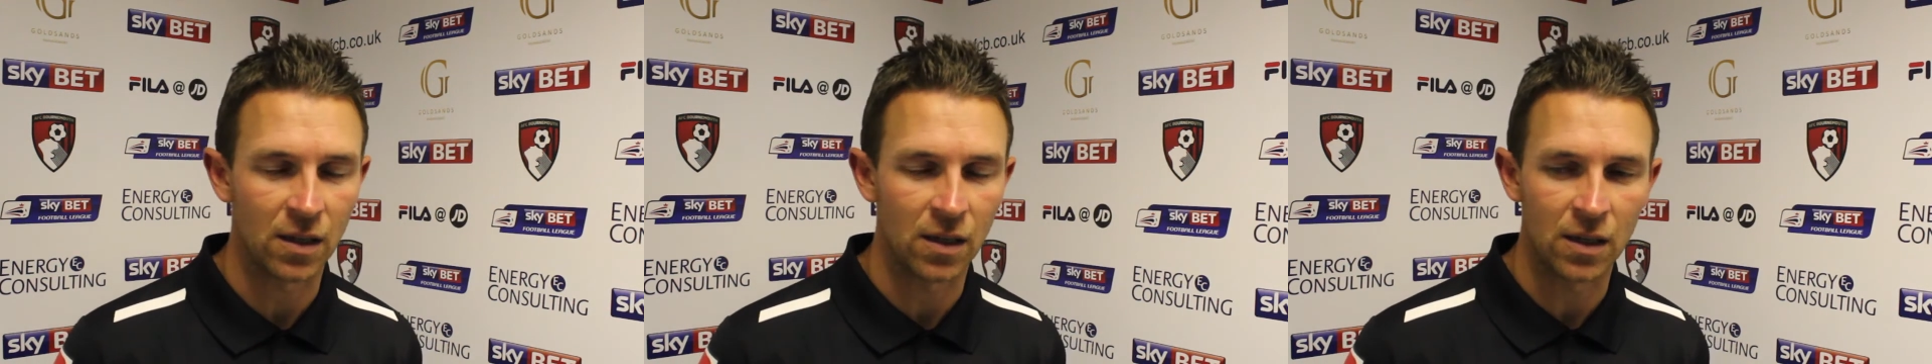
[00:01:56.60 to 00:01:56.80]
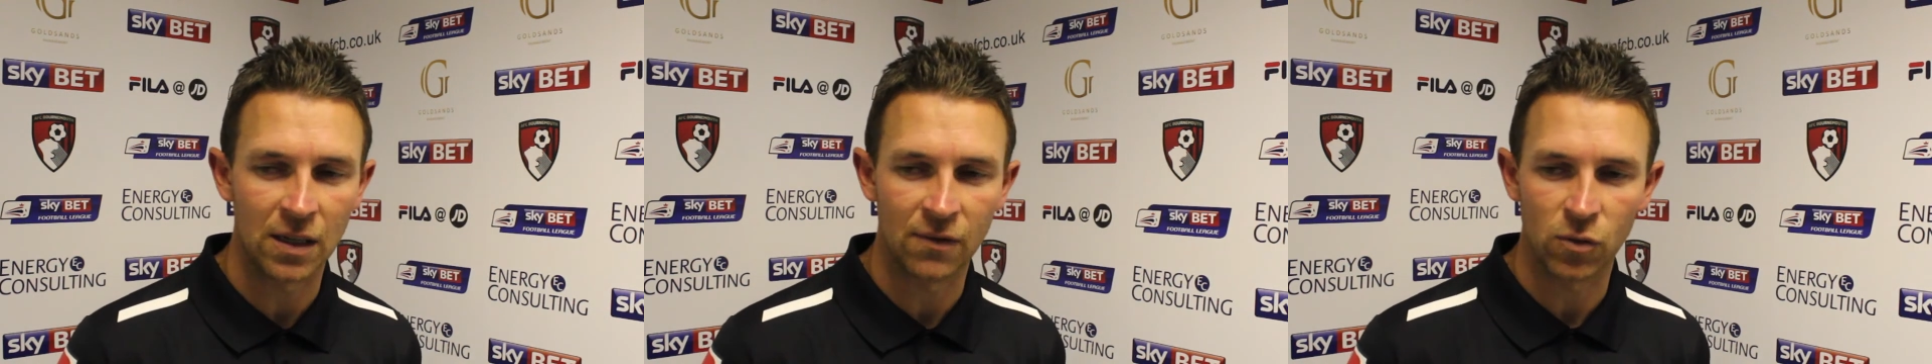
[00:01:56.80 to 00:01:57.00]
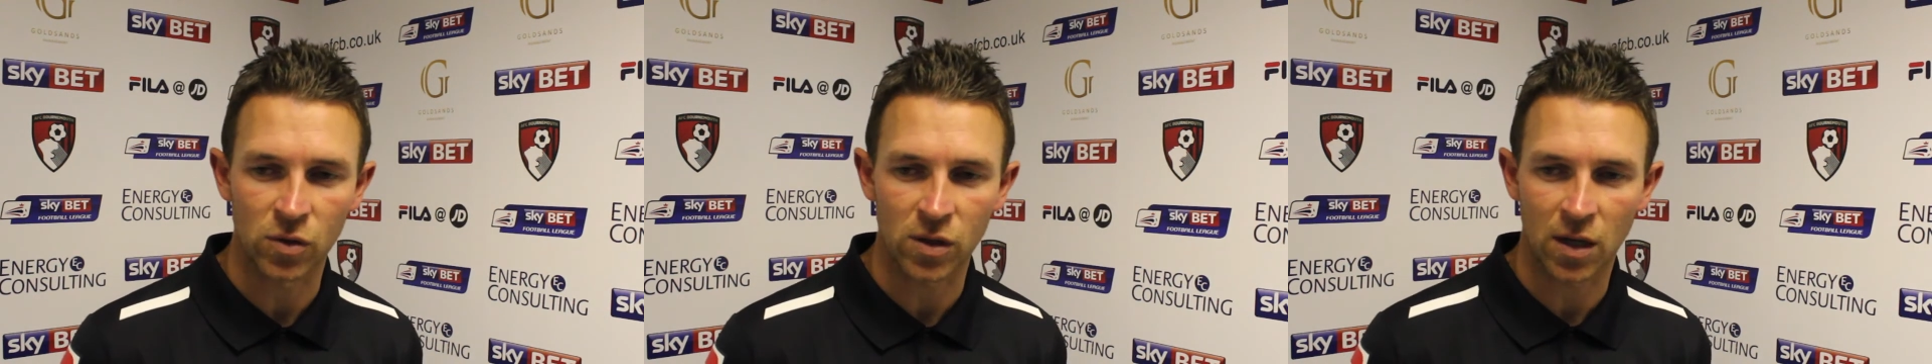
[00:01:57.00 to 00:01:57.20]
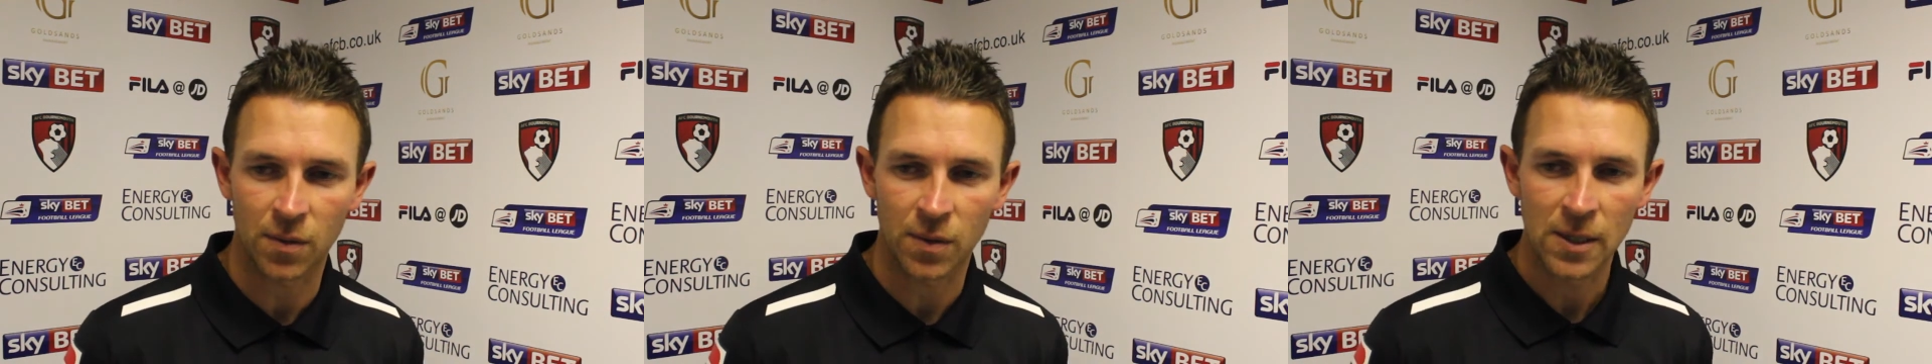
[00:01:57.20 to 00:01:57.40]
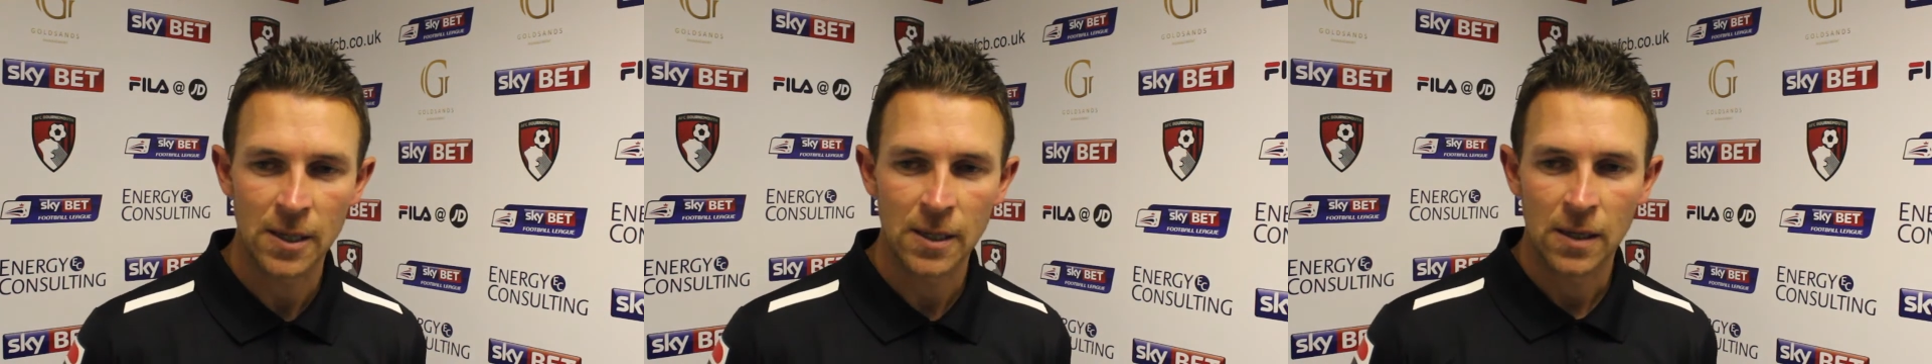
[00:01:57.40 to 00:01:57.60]
levels
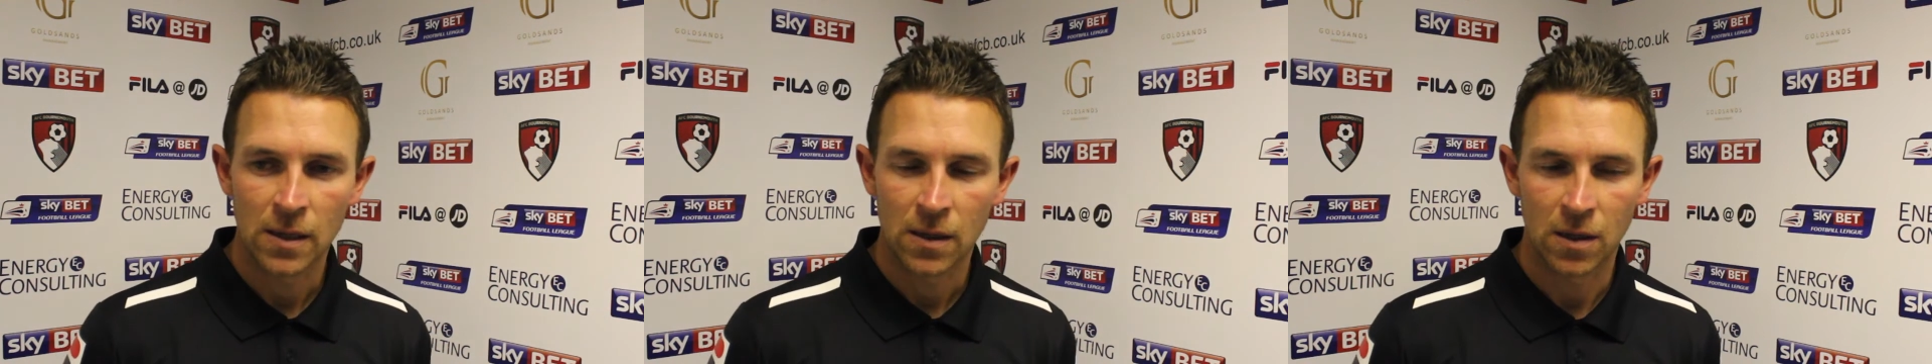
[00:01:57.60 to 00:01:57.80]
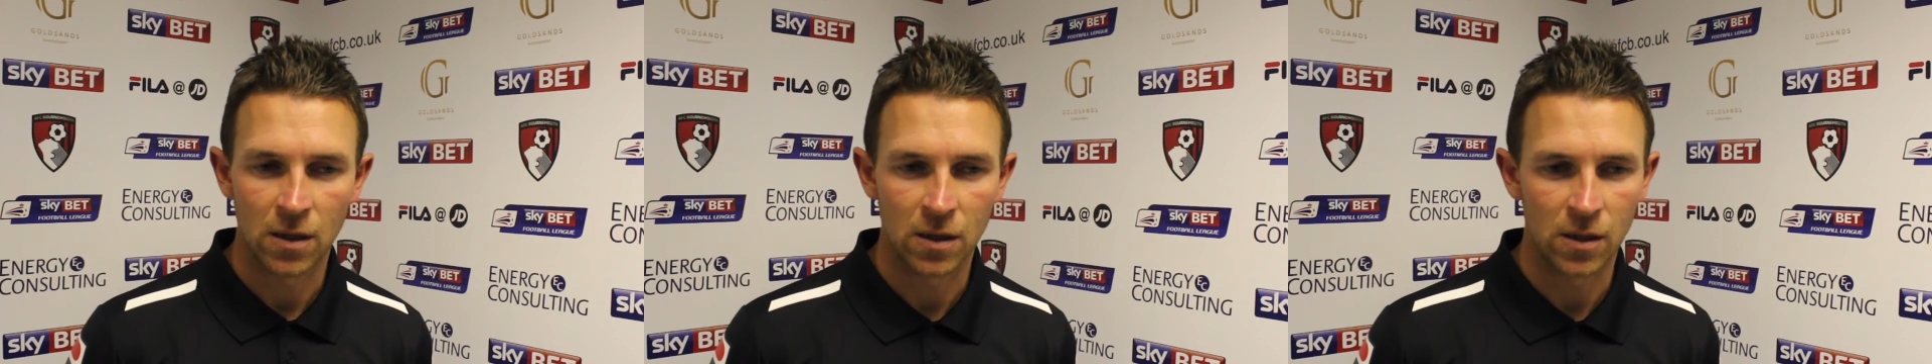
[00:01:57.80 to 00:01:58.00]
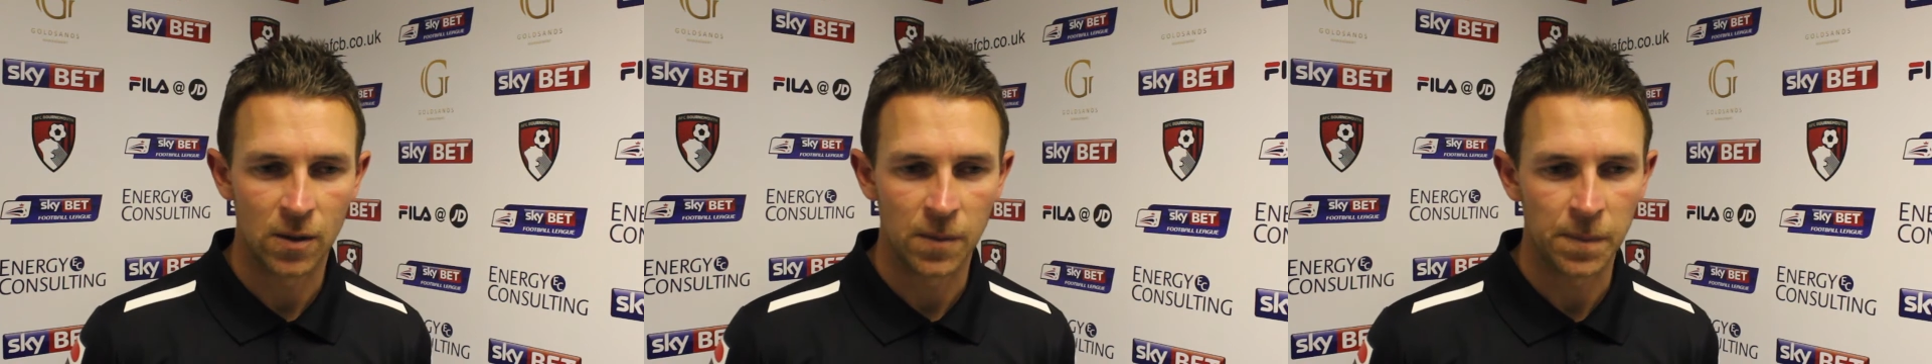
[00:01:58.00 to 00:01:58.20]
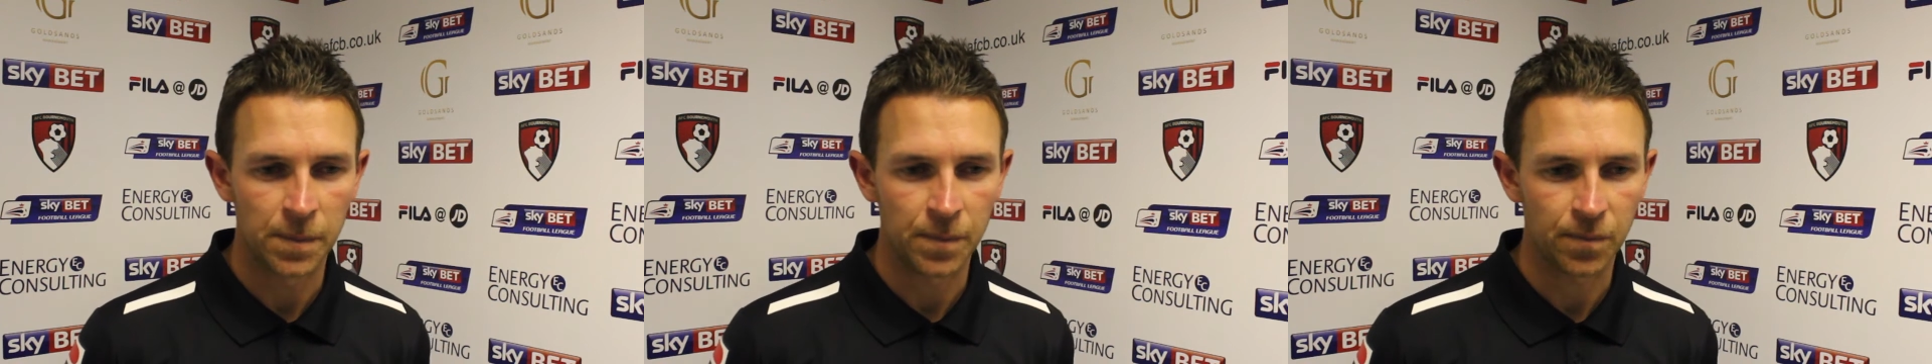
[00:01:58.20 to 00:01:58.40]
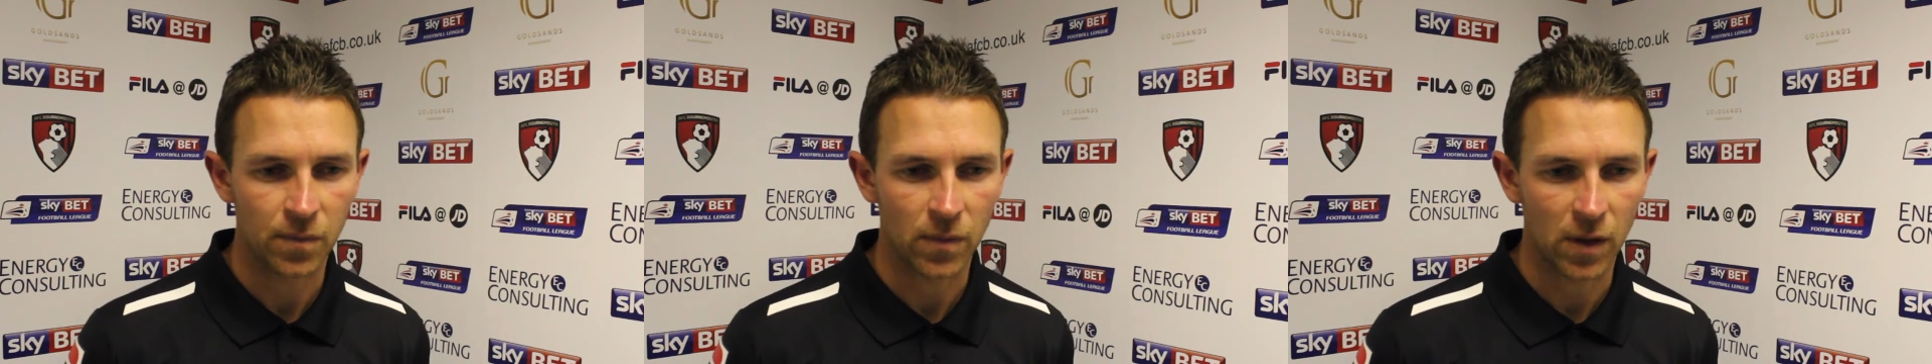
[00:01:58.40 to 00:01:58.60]
up. You
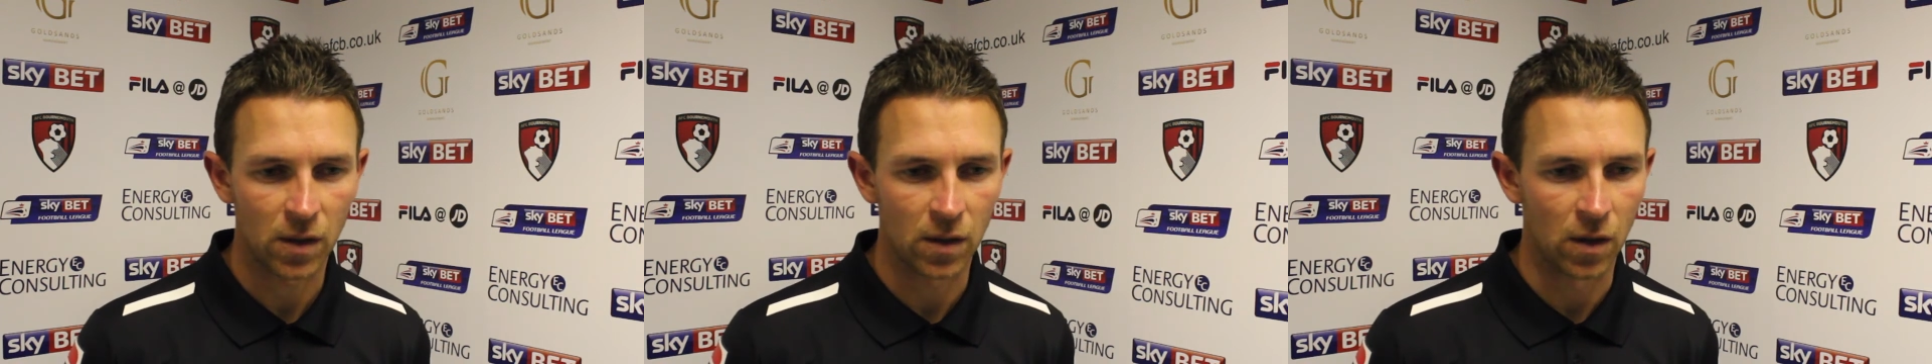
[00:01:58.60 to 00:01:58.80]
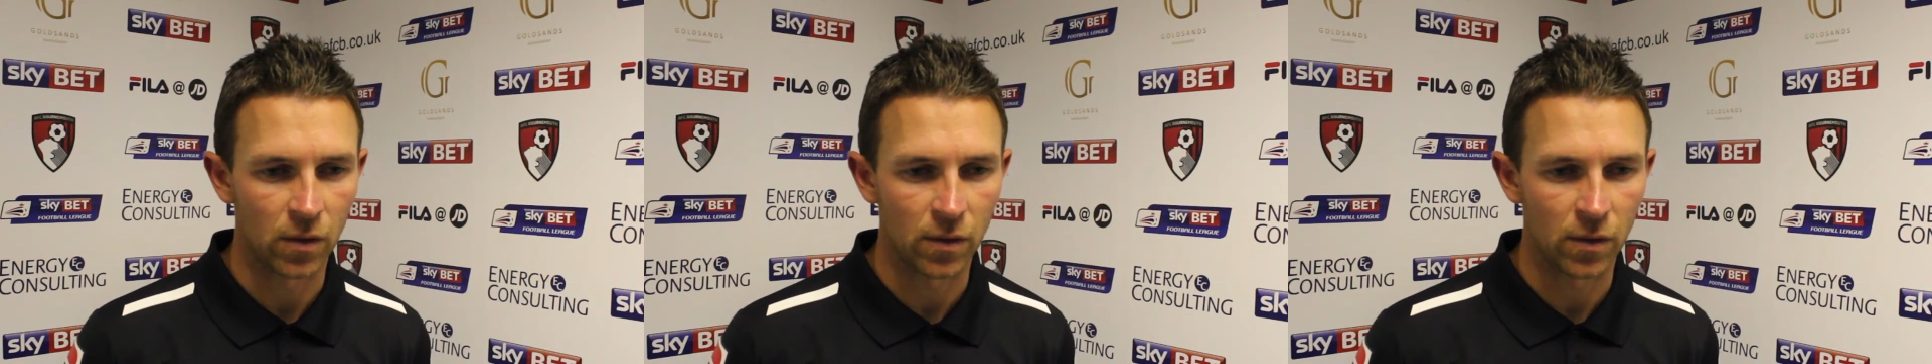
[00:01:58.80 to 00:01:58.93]
know,